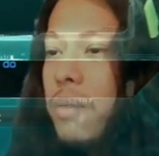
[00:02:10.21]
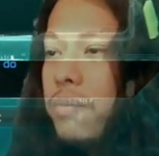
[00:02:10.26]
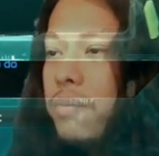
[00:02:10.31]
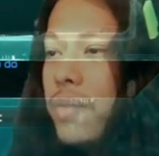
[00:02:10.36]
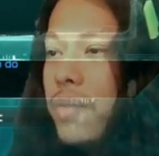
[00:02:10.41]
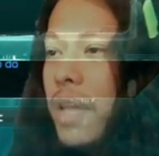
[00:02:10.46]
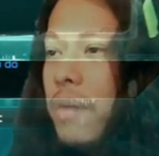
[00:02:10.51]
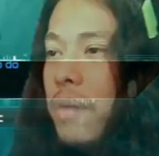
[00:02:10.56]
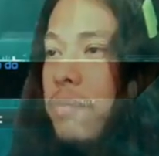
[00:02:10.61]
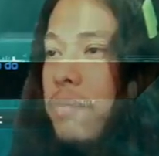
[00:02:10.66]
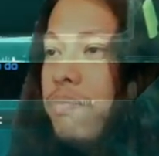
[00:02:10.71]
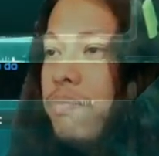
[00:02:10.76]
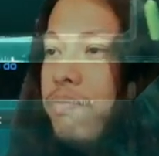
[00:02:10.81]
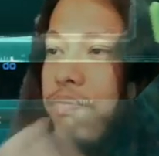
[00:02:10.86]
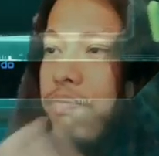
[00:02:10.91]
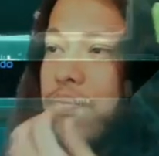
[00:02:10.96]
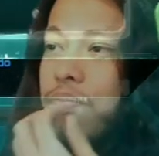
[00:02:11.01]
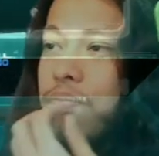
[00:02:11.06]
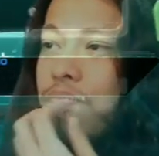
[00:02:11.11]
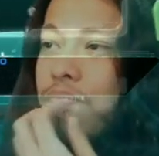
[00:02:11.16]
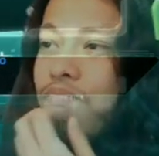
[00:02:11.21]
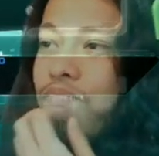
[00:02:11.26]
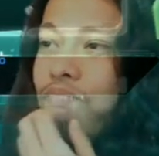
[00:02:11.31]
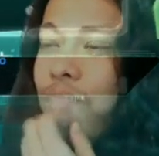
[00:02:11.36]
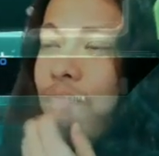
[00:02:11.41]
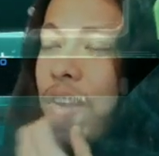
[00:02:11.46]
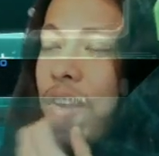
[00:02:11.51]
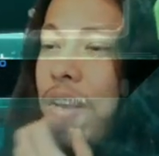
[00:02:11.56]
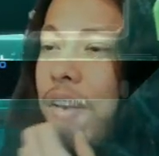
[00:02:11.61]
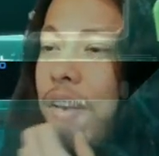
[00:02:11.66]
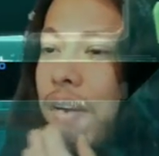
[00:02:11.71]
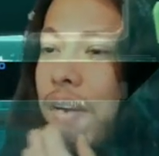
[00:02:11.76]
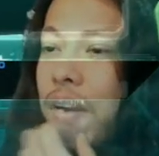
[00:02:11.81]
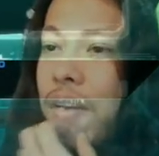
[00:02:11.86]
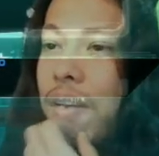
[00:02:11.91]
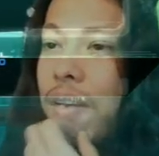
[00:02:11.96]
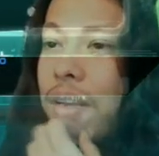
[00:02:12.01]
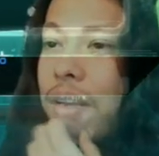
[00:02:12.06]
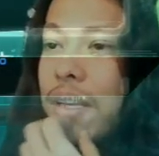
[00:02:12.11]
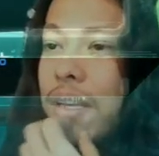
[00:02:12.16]
Now here,
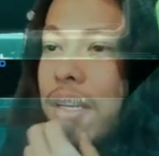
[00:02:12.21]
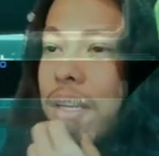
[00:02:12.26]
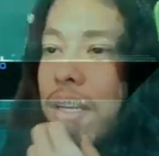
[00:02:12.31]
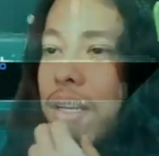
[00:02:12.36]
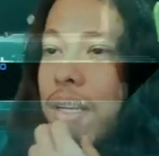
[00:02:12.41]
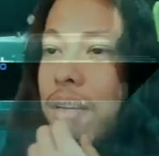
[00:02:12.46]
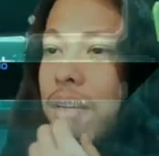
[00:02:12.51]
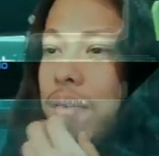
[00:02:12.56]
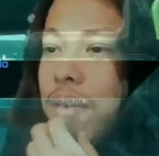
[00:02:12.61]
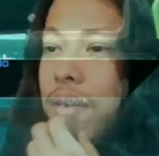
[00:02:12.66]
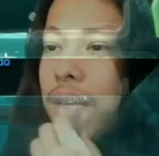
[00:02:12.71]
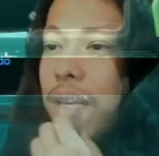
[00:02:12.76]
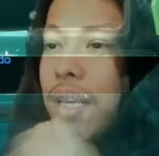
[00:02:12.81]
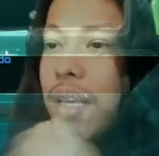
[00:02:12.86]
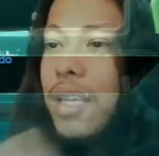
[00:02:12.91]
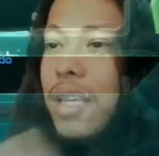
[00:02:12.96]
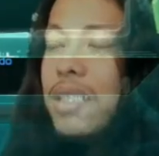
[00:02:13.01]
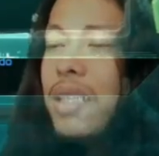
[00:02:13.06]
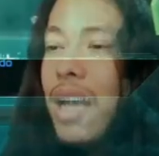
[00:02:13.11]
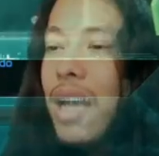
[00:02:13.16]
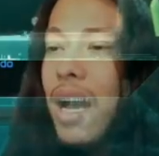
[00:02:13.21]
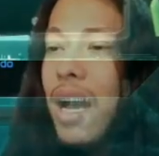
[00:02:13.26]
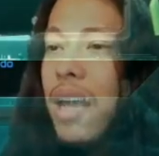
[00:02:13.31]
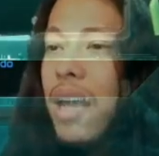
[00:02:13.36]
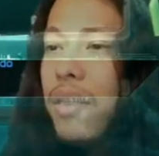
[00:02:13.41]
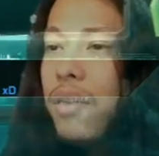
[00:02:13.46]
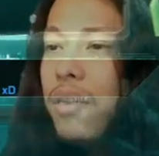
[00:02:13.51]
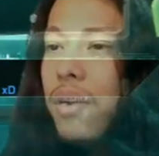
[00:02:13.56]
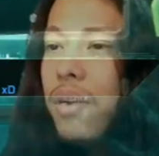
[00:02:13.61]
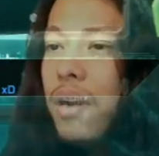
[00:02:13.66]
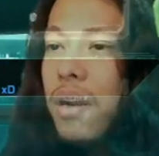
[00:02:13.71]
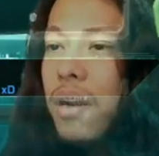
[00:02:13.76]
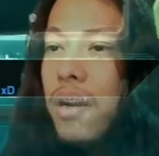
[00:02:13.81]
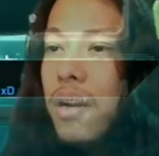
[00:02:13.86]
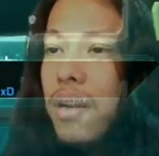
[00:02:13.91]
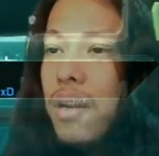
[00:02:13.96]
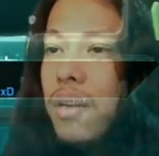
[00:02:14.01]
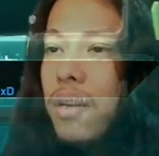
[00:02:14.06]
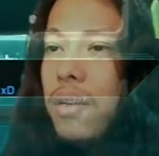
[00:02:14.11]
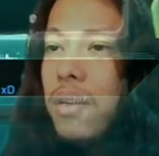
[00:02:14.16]
it's either
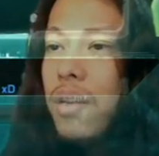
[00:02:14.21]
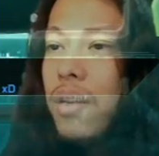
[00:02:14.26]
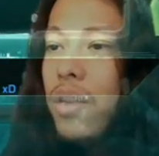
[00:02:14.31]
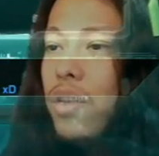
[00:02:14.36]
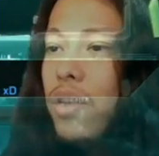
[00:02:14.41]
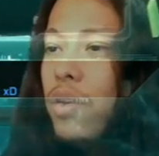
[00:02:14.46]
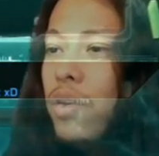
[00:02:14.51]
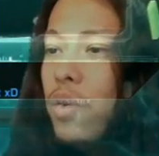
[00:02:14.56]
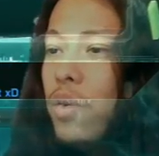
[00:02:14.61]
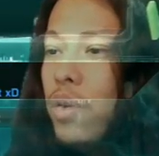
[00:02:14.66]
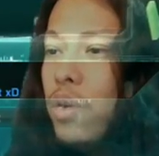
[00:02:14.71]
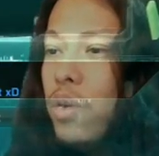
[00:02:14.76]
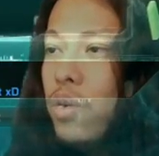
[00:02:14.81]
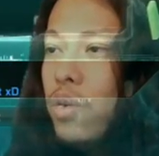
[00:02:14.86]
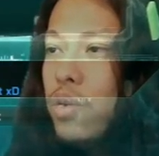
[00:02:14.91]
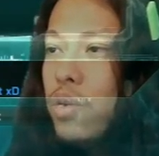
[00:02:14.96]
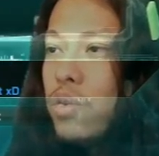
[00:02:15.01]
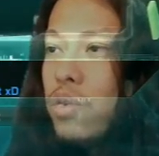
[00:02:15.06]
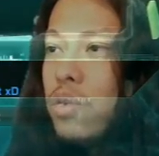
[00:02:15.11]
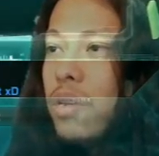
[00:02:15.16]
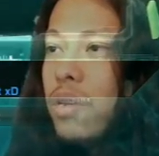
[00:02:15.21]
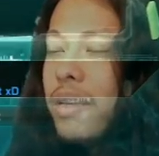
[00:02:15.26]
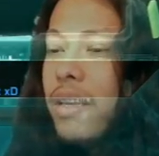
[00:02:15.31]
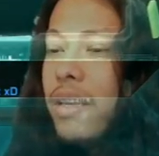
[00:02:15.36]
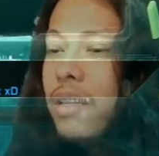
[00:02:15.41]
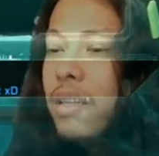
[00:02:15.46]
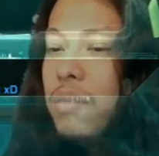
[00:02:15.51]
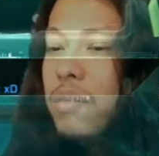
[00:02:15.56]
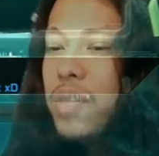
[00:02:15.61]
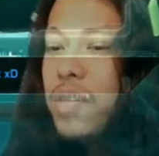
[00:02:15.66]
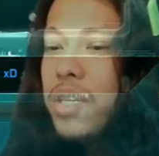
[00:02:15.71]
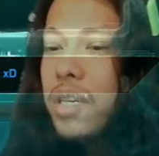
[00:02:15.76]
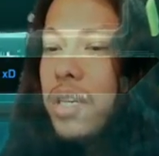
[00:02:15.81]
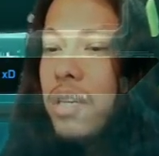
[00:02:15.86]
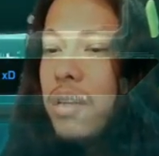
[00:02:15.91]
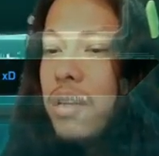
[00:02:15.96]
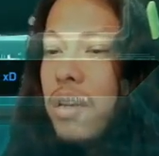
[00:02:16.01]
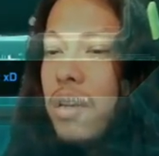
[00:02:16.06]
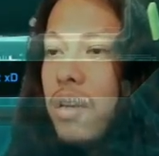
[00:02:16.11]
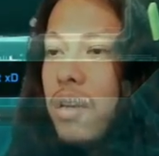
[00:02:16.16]
you use killing
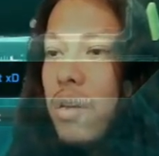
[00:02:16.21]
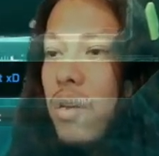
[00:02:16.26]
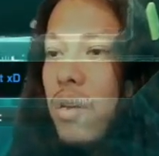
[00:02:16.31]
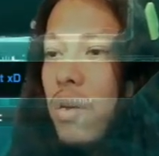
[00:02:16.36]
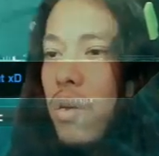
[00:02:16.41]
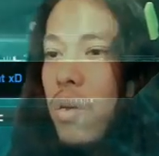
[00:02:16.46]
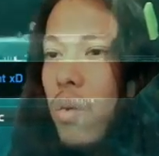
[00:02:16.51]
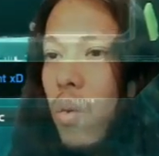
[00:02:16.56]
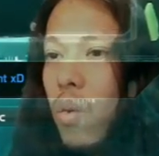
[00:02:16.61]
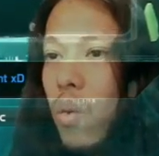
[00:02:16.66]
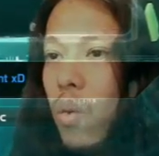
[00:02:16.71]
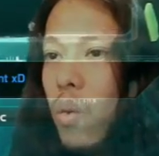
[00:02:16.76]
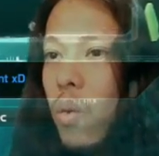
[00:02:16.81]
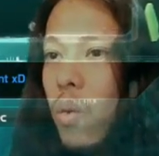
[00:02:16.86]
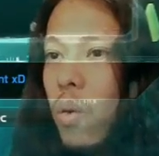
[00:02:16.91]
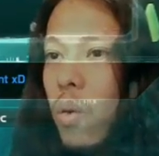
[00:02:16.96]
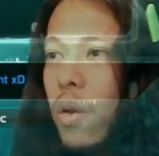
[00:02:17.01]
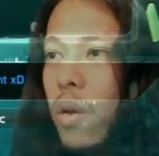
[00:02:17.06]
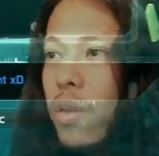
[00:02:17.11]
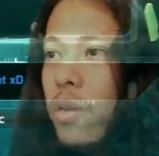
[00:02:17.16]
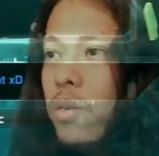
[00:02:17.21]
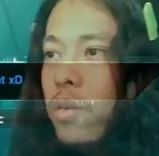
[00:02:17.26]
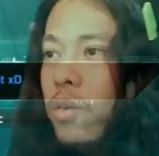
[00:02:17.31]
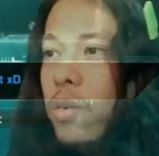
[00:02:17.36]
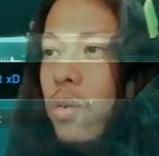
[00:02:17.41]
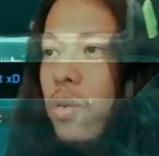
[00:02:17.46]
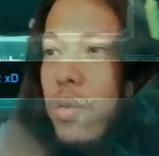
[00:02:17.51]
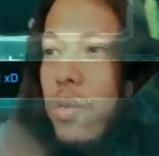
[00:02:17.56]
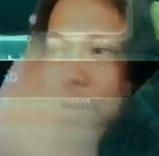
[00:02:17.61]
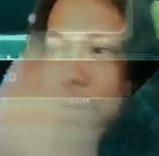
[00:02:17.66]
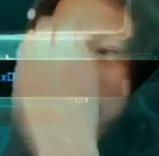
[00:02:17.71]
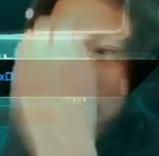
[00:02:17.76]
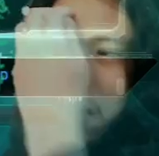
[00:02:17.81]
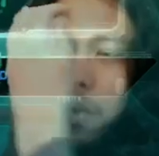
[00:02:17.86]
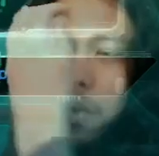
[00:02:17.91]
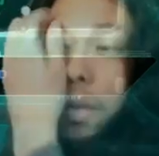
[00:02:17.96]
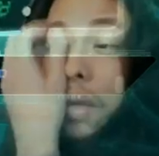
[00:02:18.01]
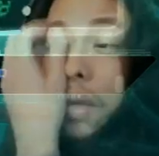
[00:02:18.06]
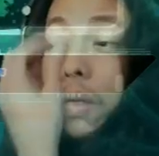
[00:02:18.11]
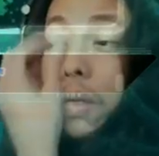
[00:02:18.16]
machine or you use
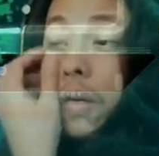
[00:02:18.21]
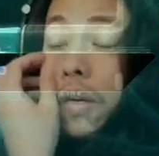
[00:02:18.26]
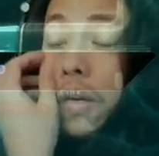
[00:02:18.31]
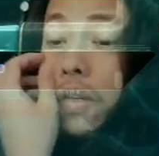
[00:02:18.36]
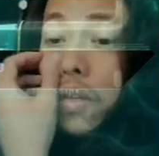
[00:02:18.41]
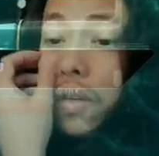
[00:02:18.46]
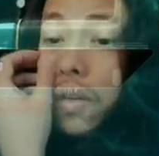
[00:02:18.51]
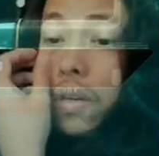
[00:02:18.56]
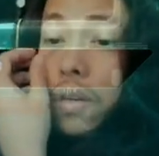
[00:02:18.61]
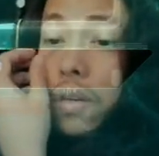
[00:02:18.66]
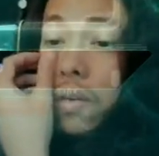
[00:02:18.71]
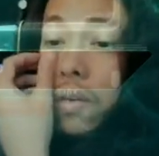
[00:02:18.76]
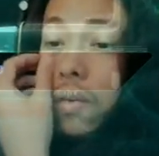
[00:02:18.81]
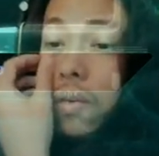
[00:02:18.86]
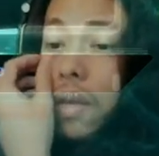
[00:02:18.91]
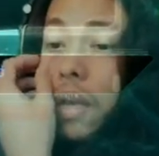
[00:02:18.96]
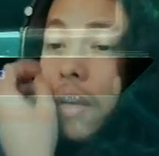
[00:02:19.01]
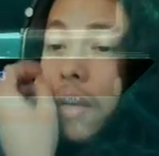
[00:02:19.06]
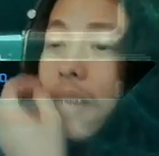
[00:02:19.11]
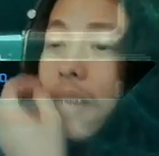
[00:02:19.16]
quick charge, okay,